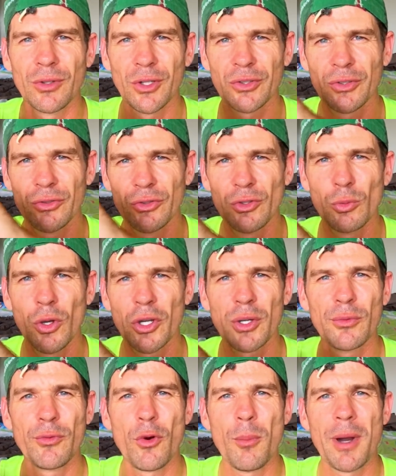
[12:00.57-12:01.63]
versus you
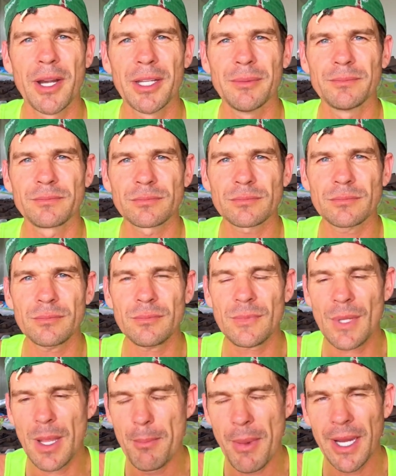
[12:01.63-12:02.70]
working for money.
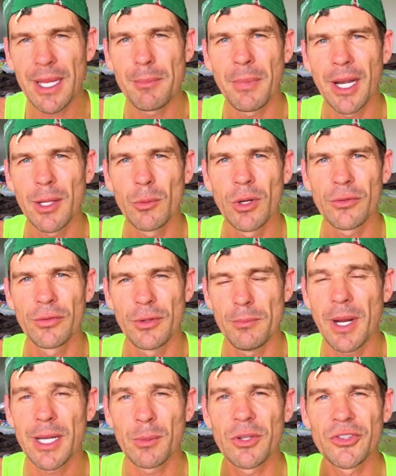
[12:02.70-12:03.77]
Make your money work for you.
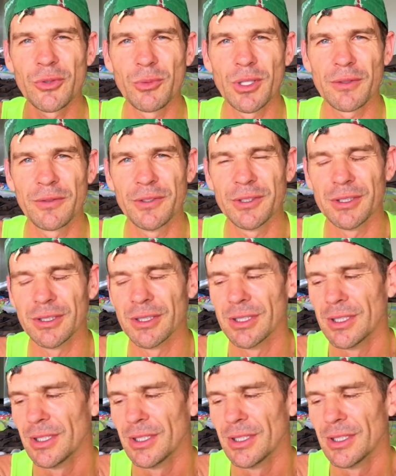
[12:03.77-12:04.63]
Money wants to work for you.